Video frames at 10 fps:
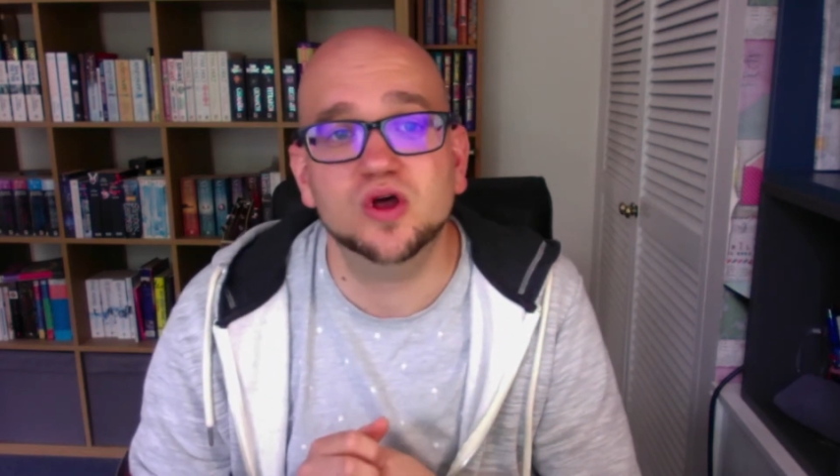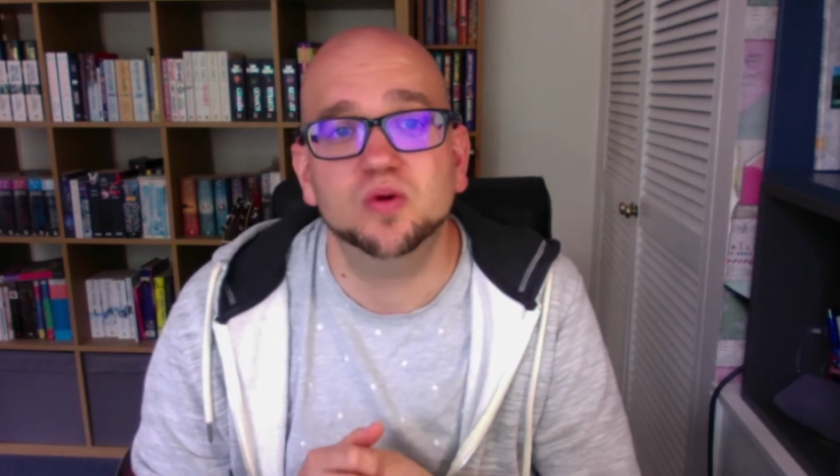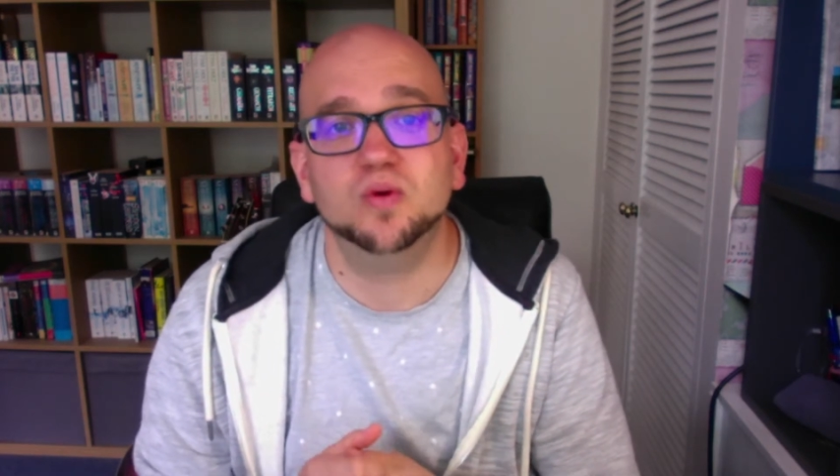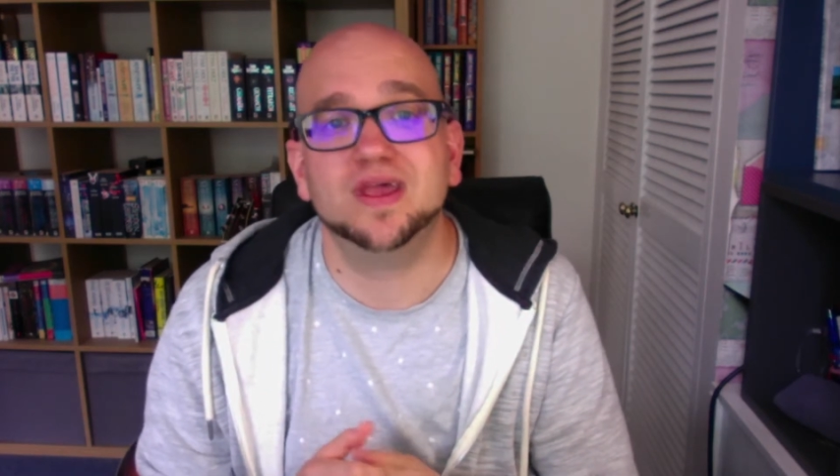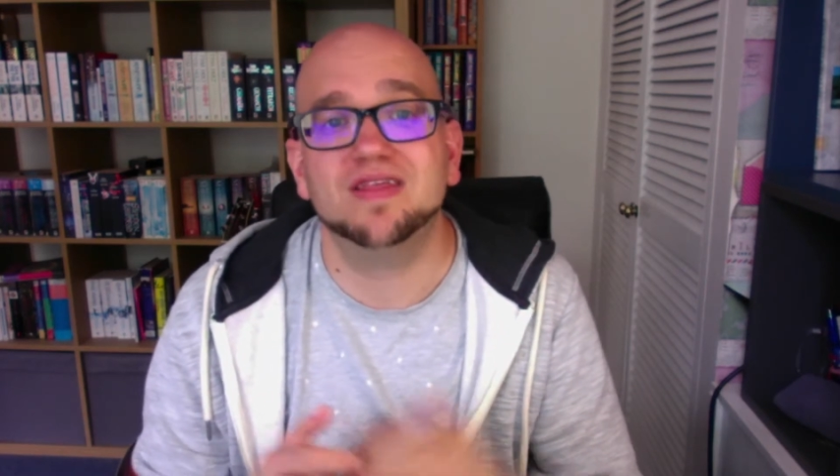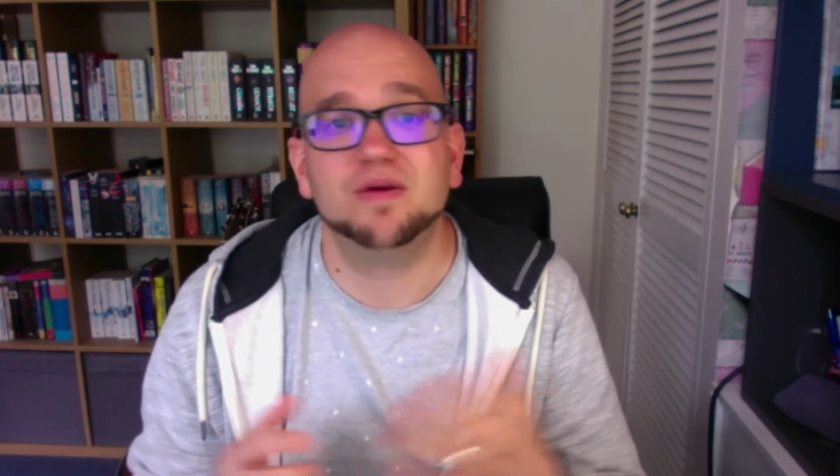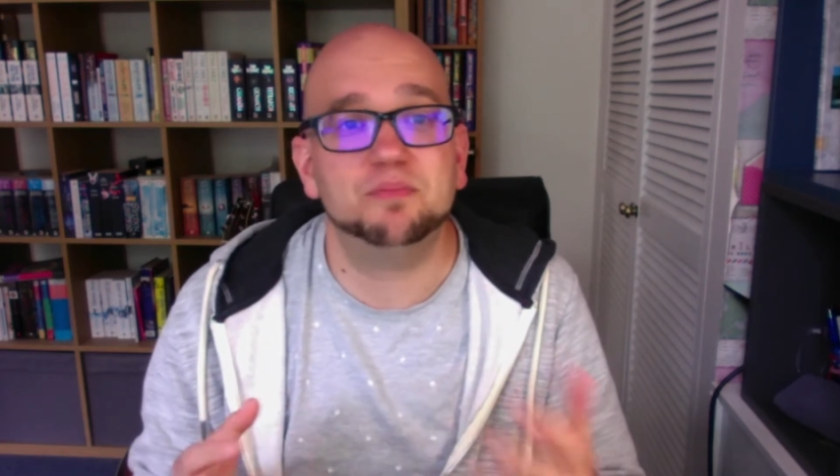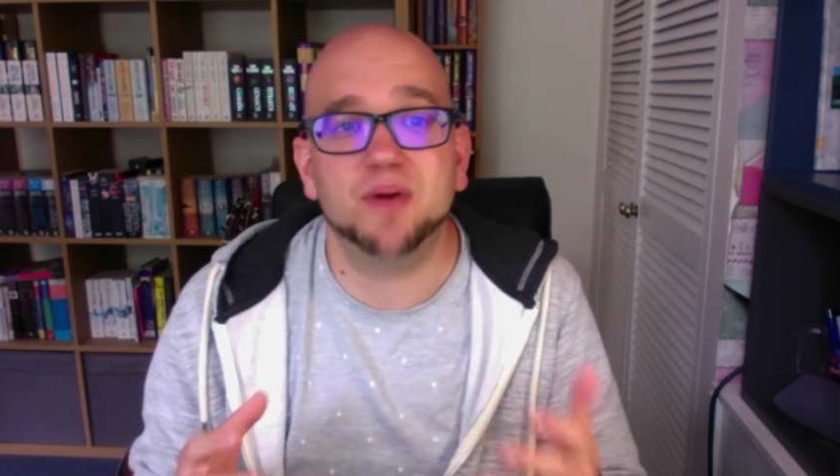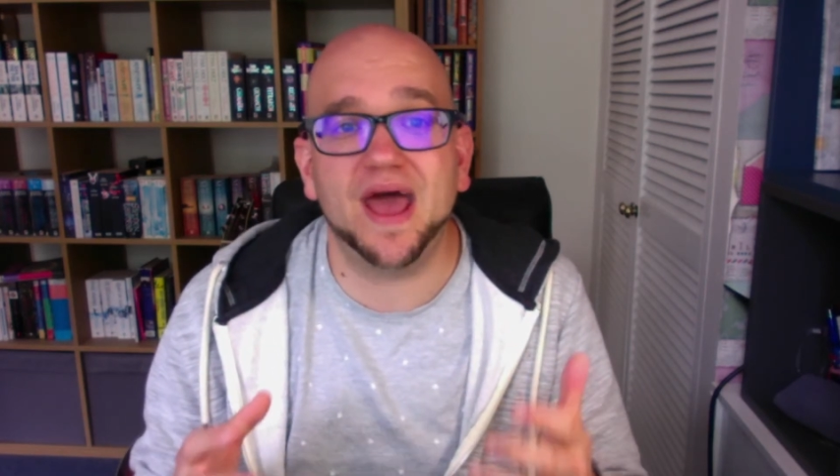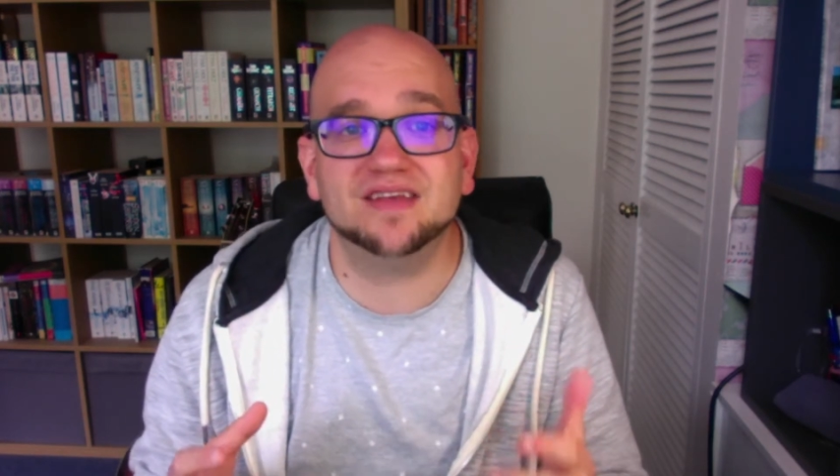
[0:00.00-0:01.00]
we get the
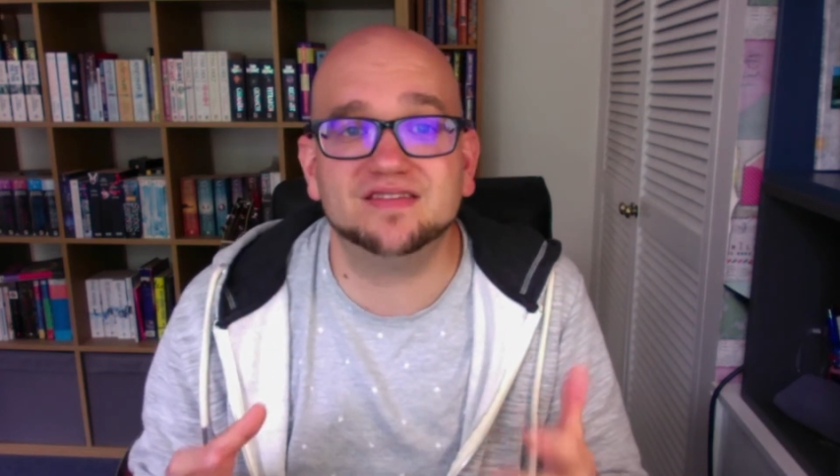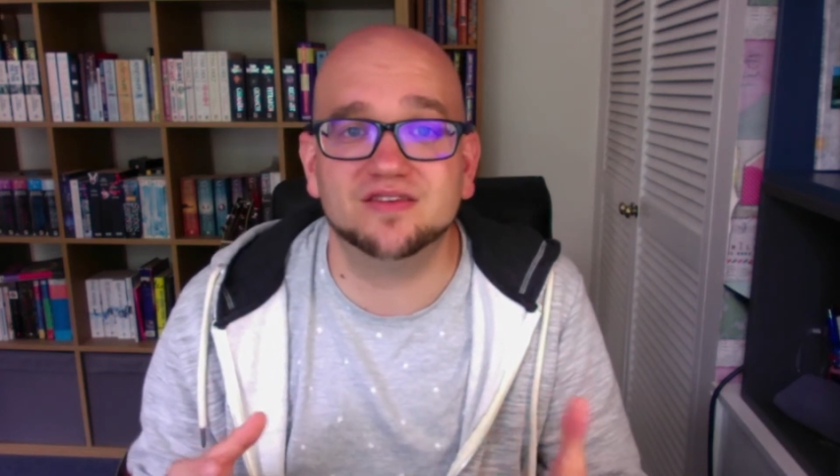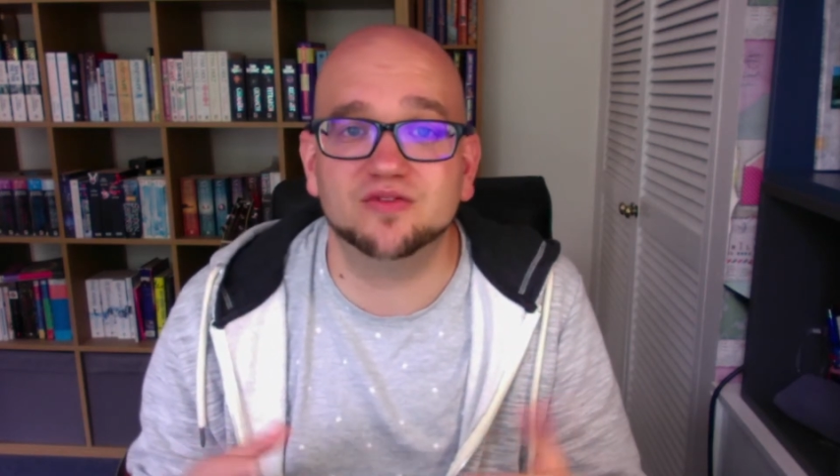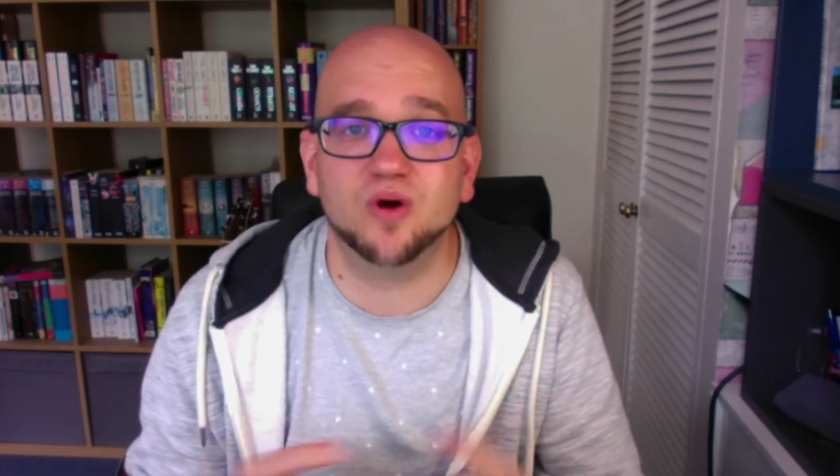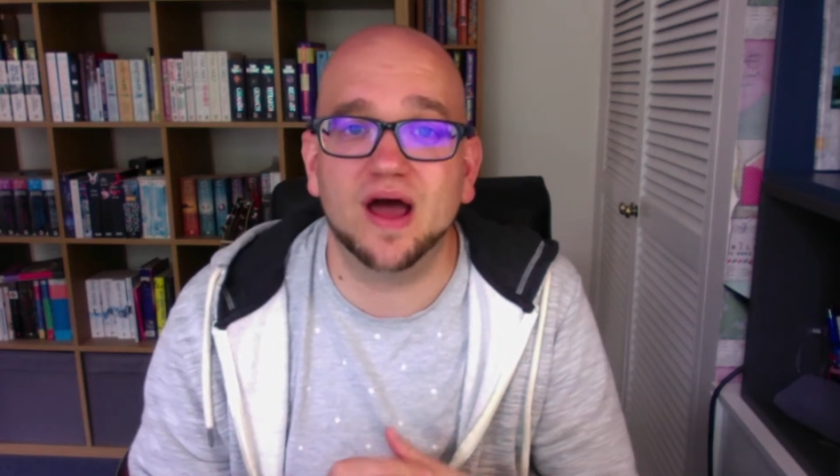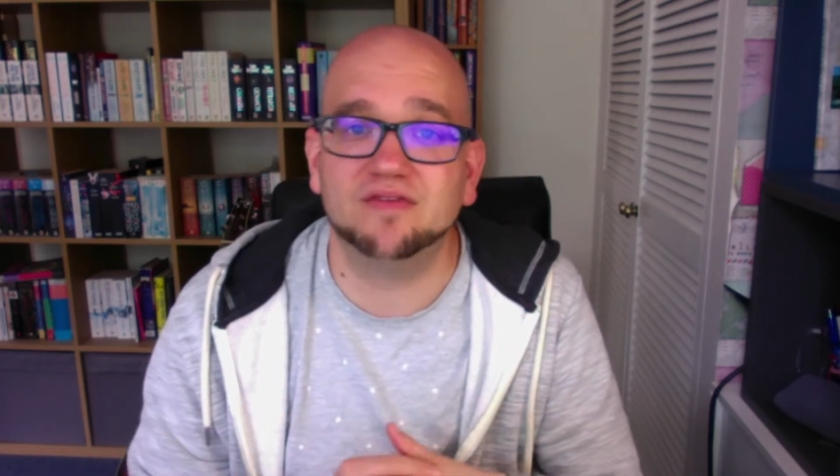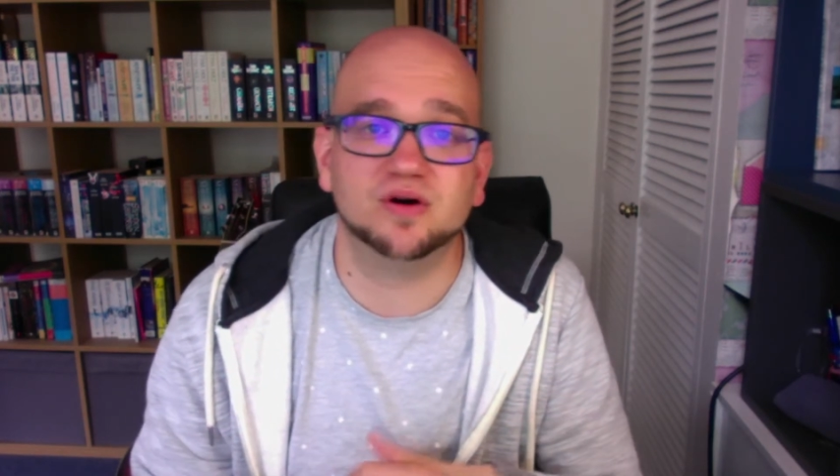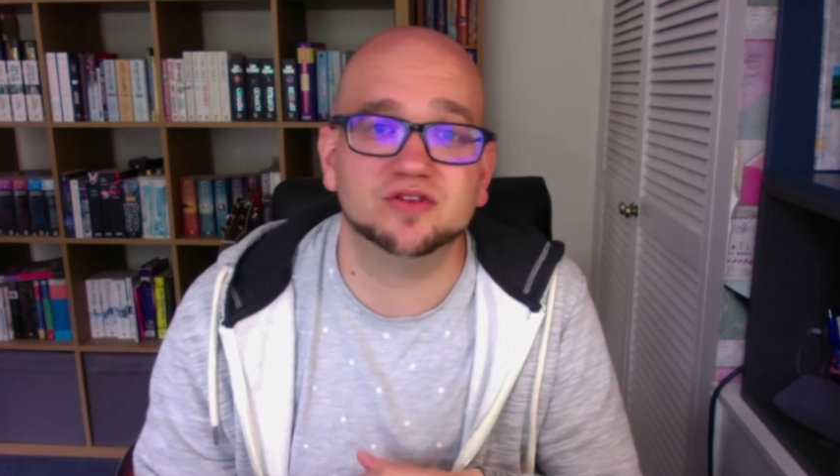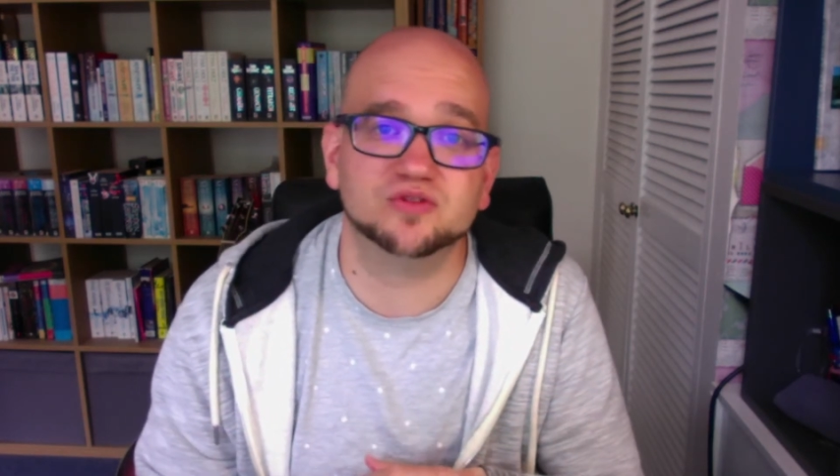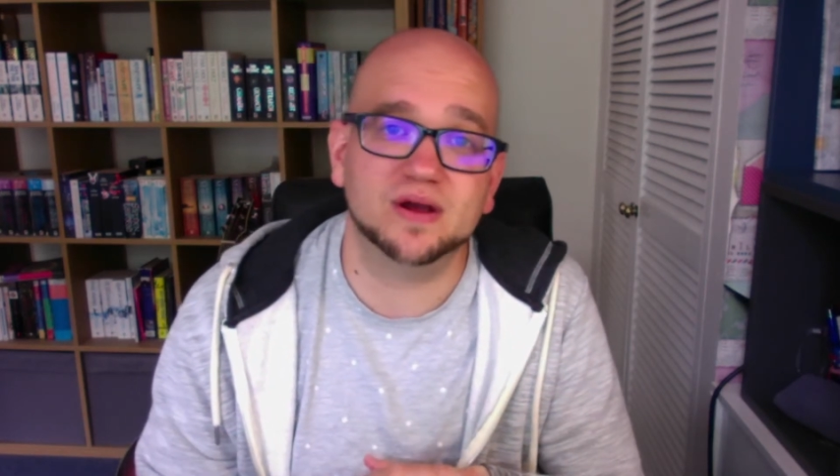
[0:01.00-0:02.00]
best of what
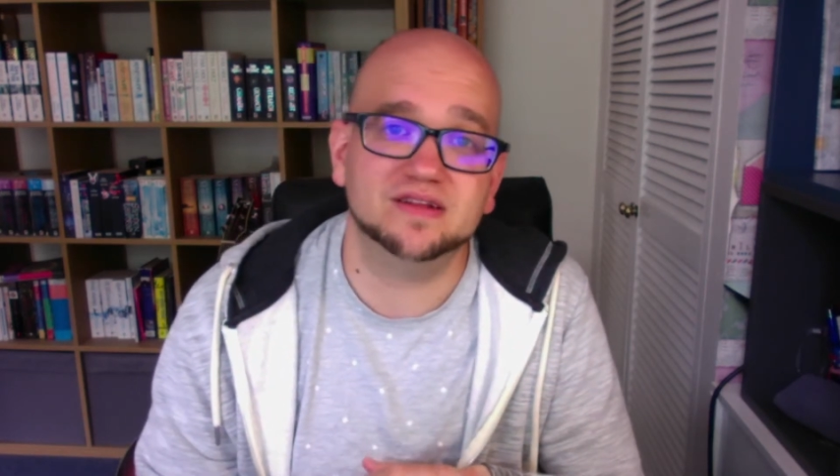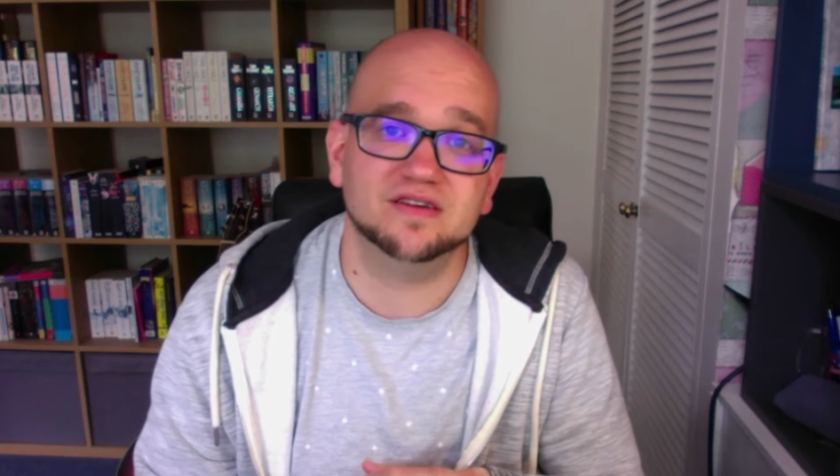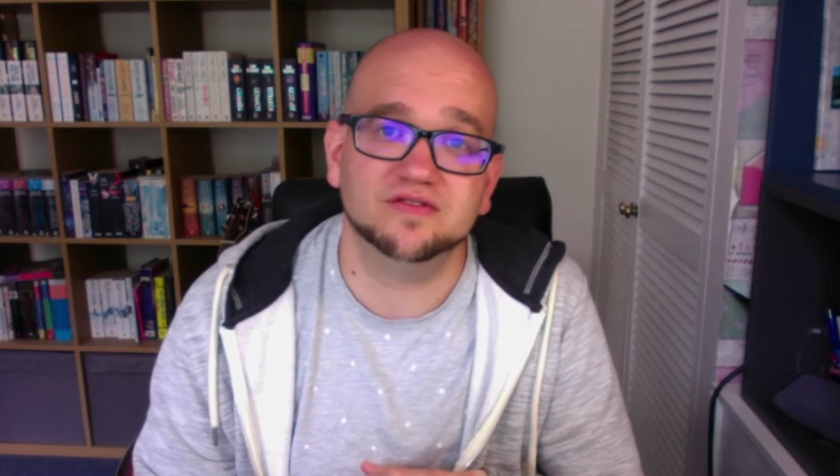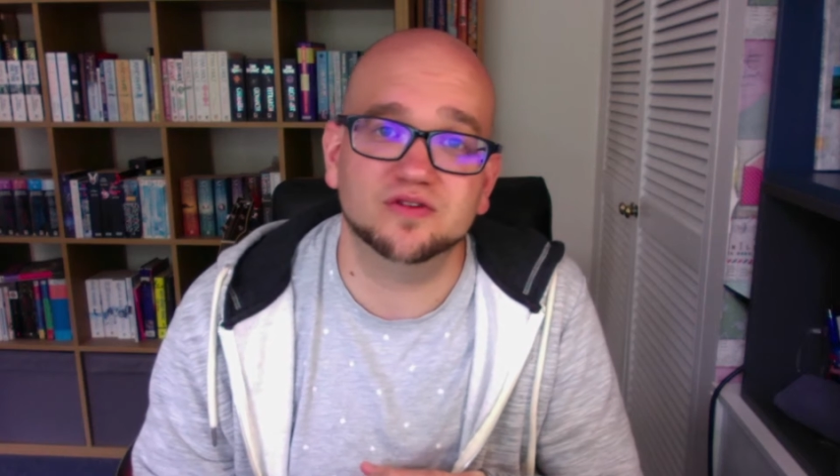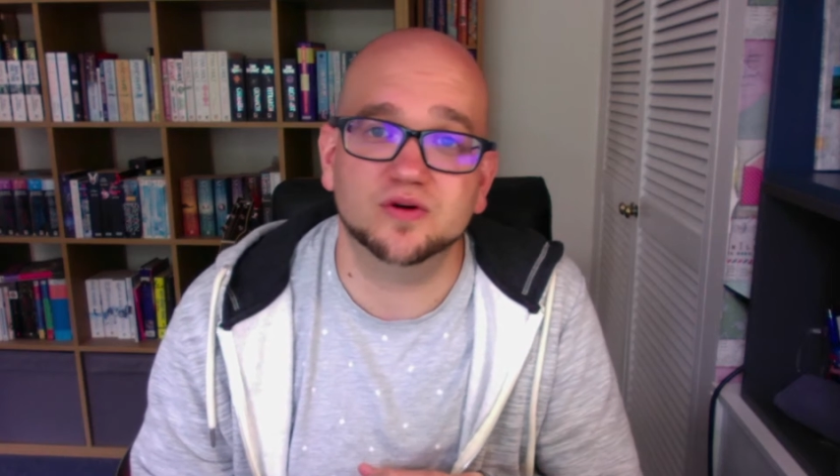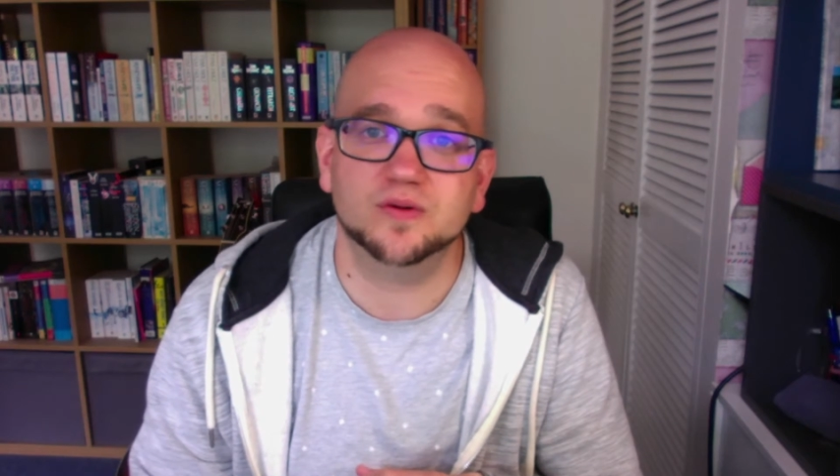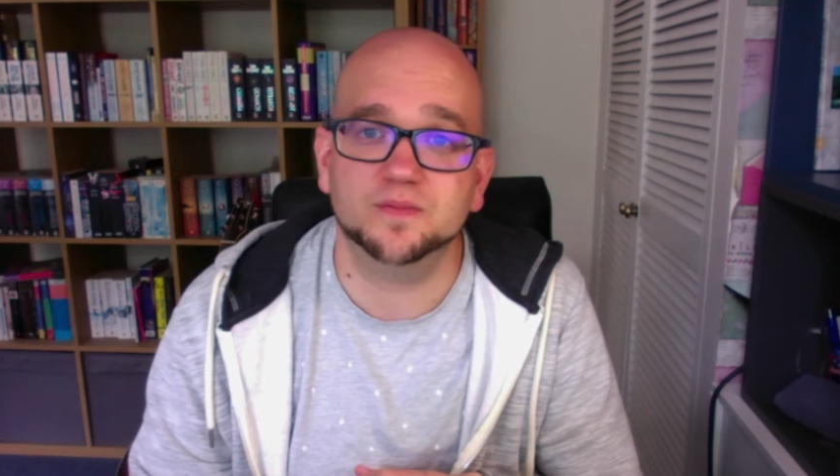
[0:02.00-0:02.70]
everyone's waiting for.